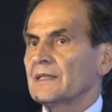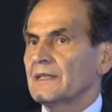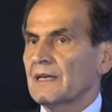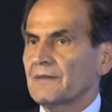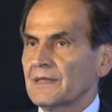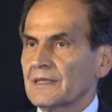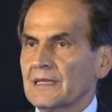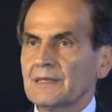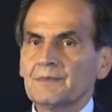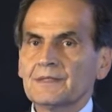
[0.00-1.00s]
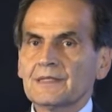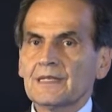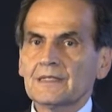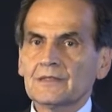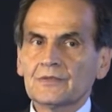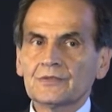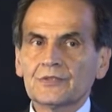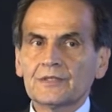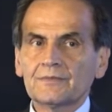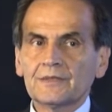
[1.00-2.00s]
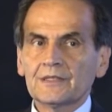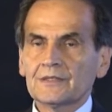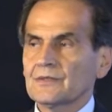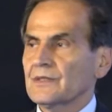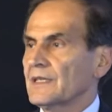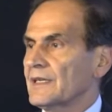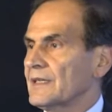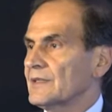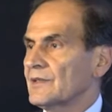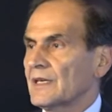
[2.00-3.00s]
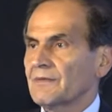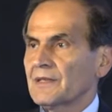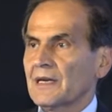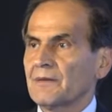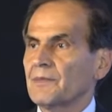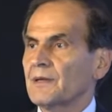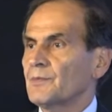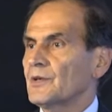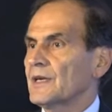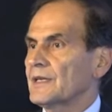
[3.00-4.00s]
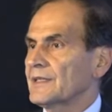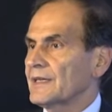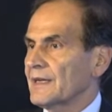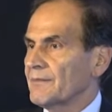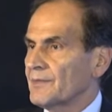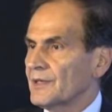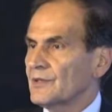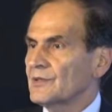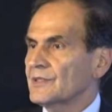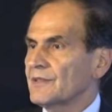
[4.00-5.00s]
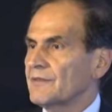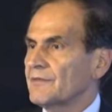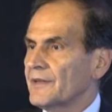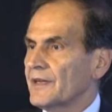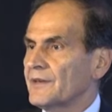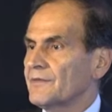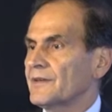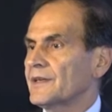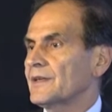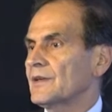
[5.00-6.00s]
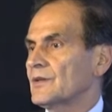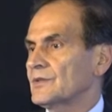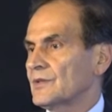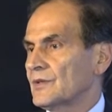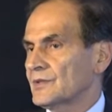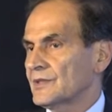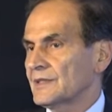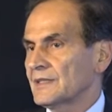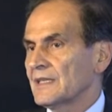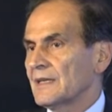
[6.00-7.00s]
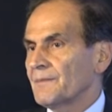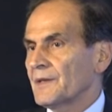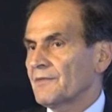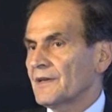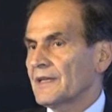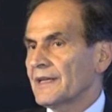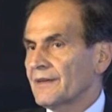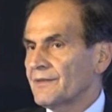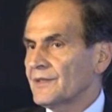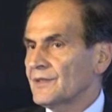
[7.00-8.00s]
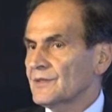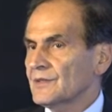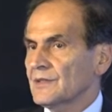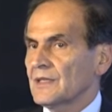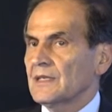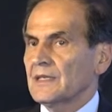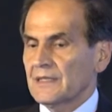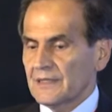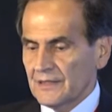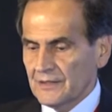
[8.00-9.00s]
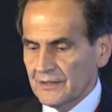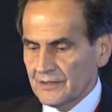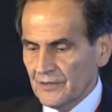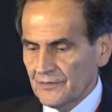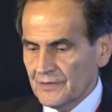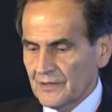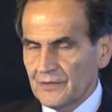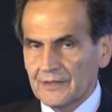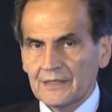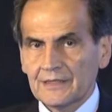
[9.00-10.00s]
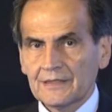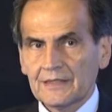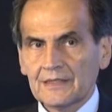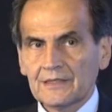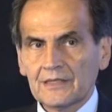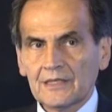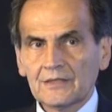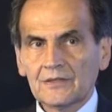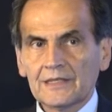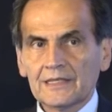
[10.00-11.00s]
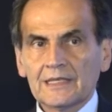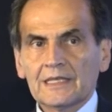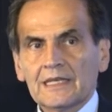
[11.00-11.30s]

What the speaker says: They have the glipizide long-term that is okay, you have glamepiride that can be used in very low doses. If I ever use the sulfonylureas in the elderly,